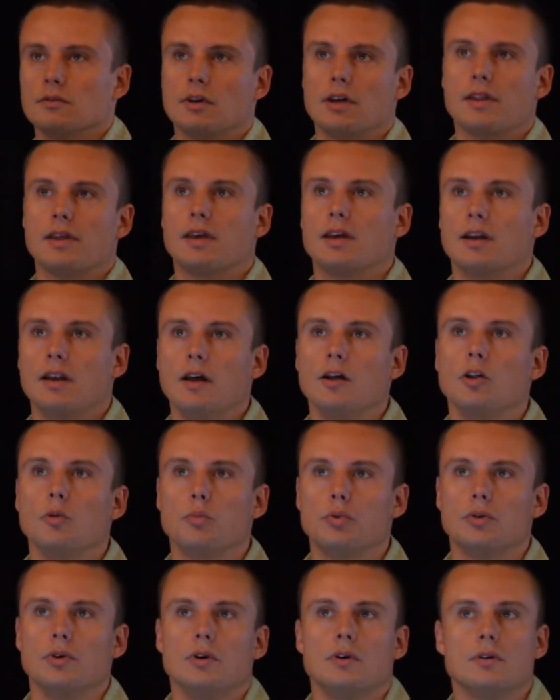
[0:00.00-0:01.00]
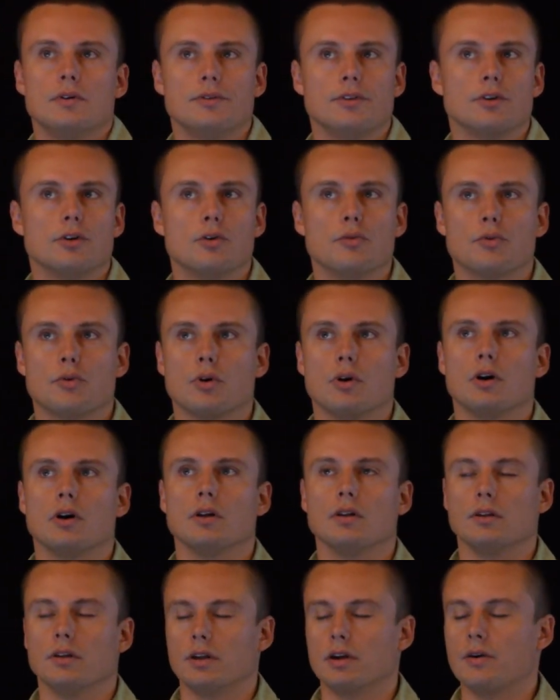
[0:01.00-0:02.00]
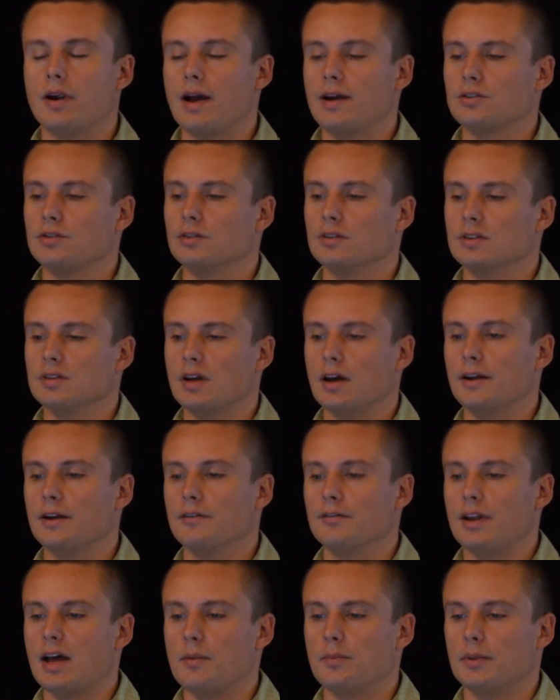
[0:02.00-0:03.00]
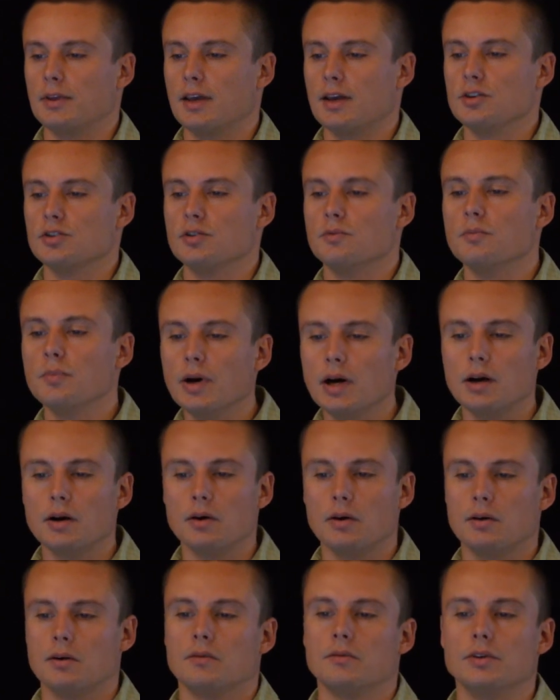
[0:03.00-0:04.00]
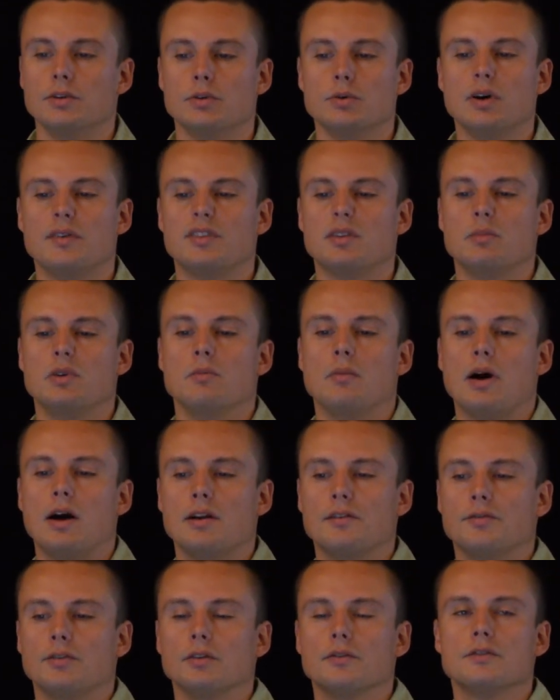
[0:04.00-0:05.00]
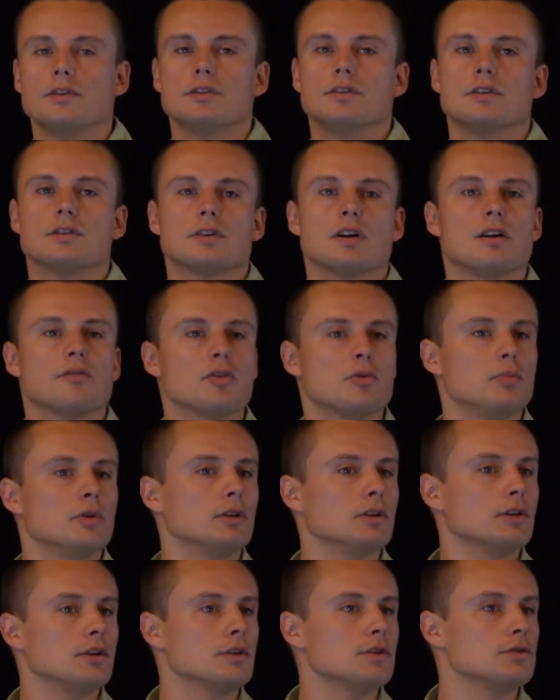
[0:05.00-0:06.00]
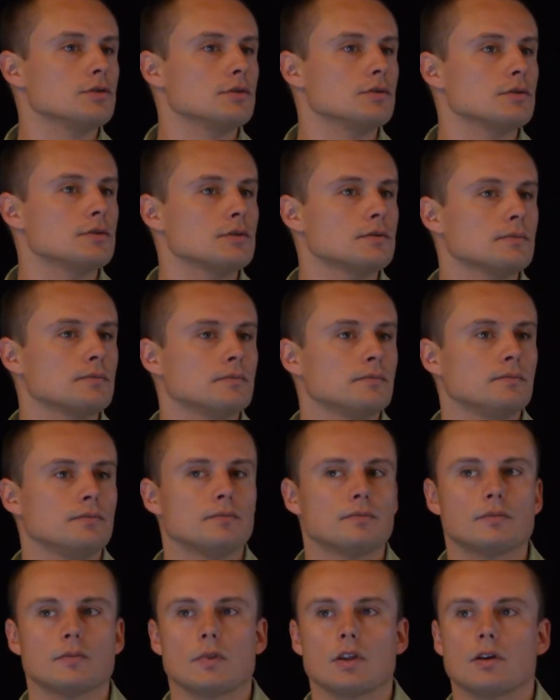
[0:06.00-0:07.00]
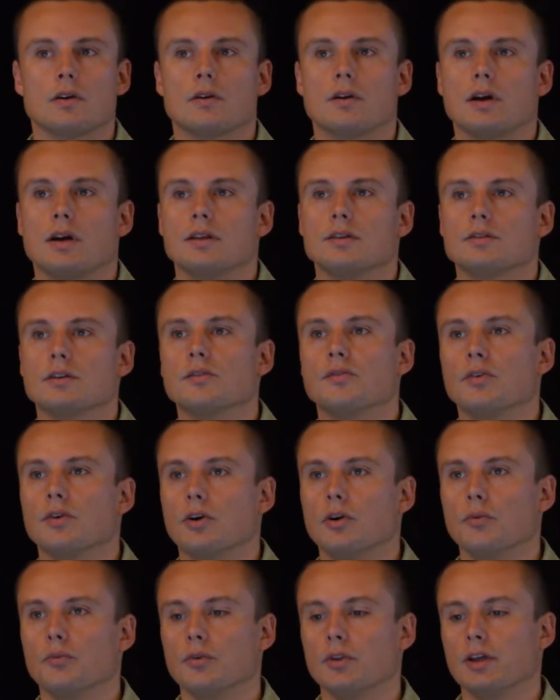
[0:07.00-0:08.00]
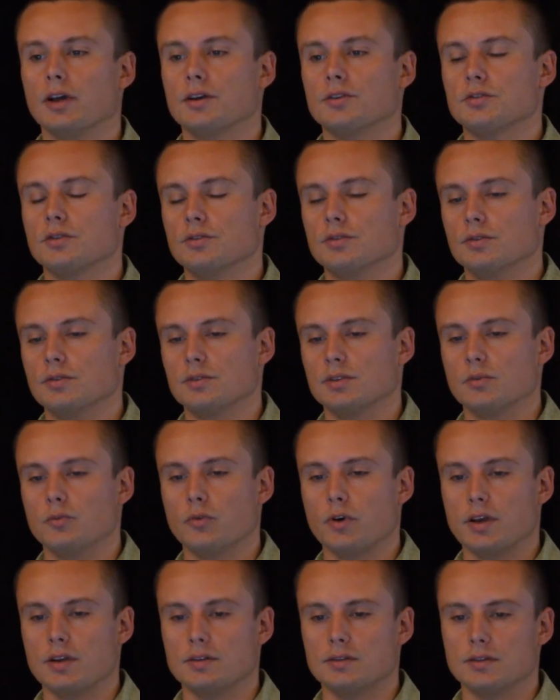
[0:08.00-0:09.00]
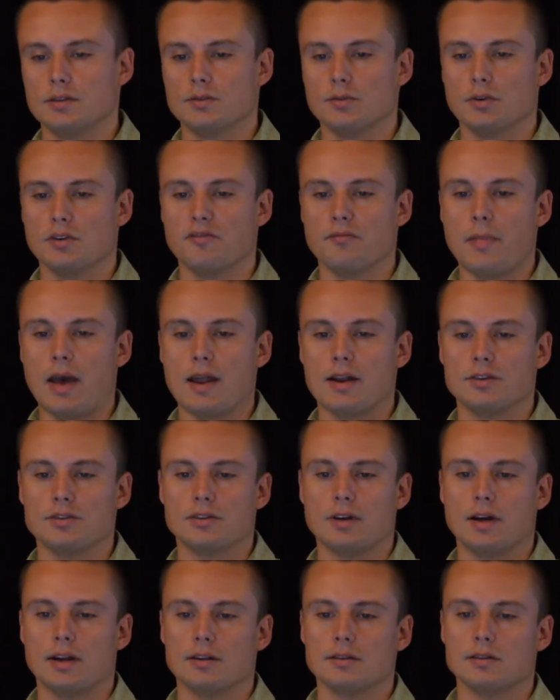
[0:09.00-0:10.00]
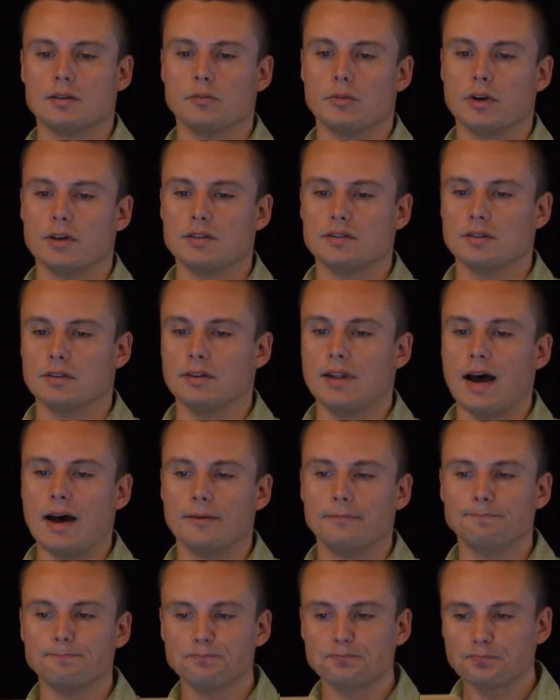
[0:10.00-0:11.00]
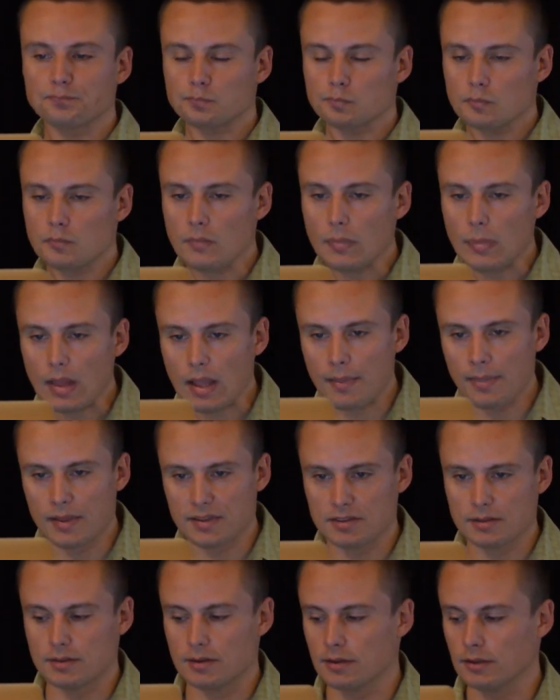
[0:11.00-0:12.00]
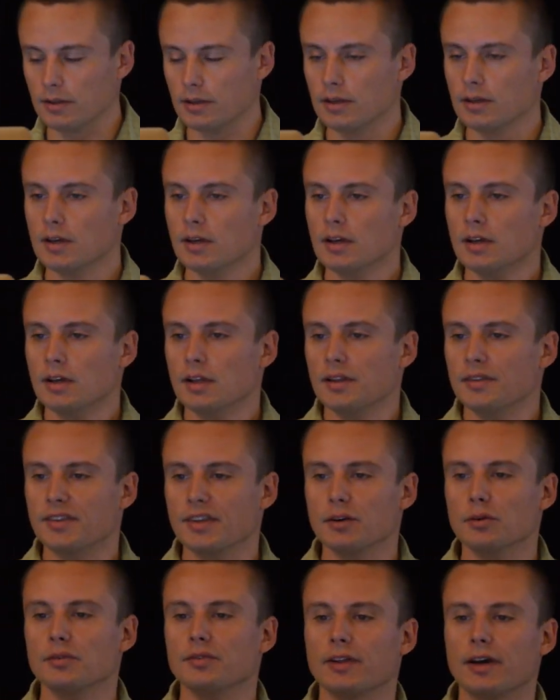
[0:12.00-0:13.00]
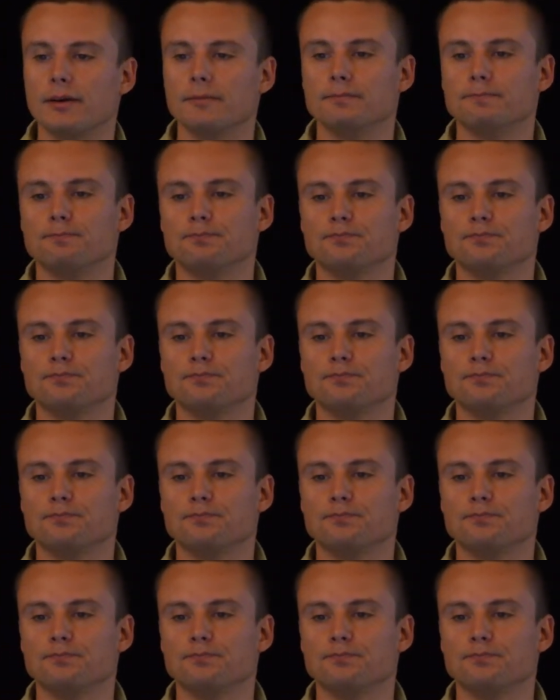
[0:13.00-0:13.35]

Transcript: I think can help with the overall interaction design of an application. But we do have to be mindful of these discoverability issues. Right? And so hopefully I showed you some ways to sort of manage that and some ways to not necessarily deal with that.